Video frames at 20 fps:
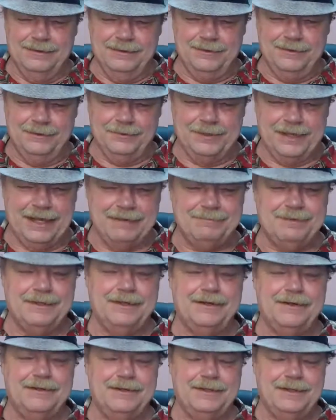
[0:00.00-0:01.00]
No
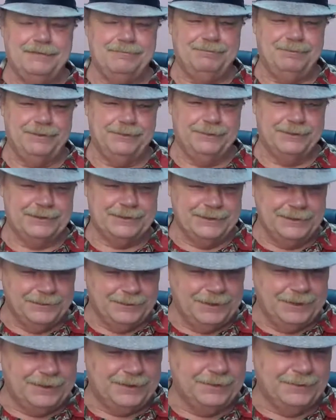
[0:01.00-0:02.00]
diving under the influence,
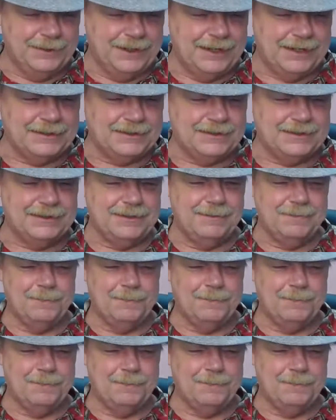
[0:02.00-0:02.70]
no DUIs.